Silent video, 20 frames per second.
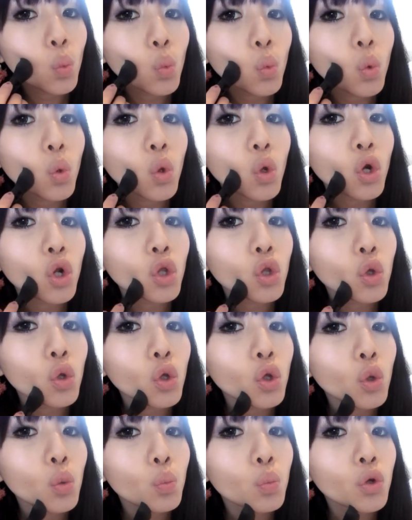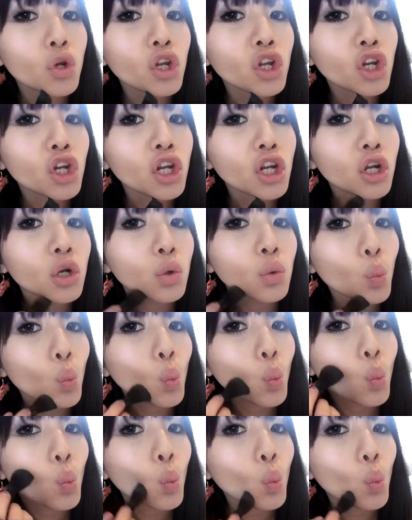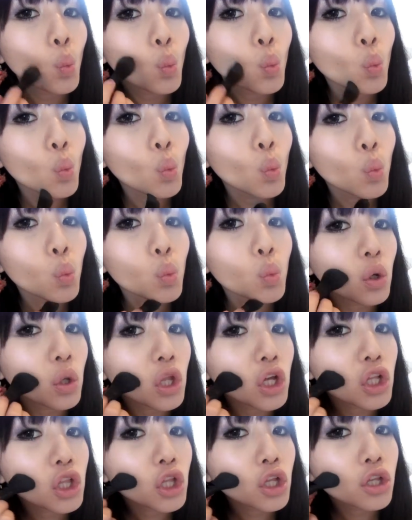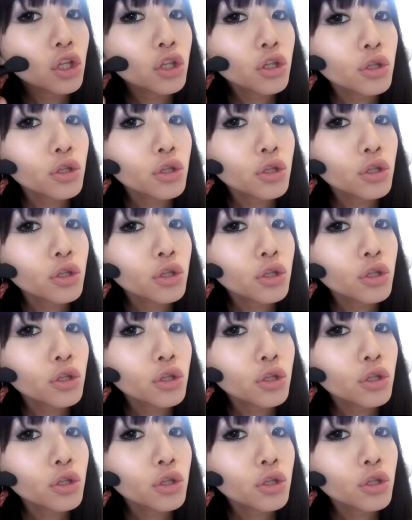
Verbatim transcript: And also you can bring it down like this.